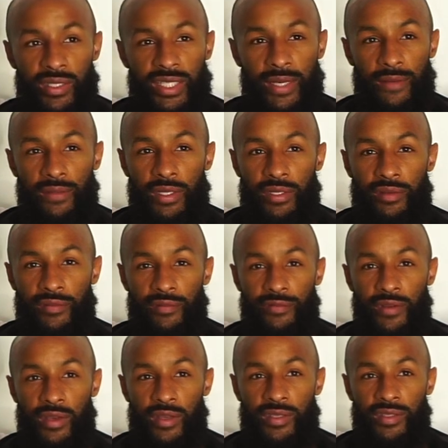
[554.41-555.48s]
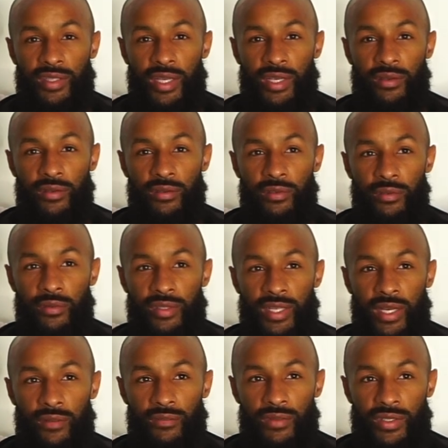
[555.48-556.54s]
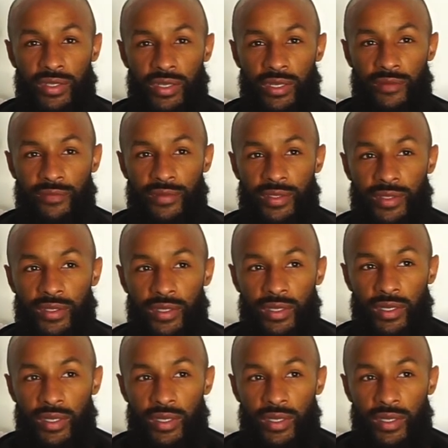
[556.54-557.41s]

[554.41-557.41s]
South London First taking on Luton Town Reserves.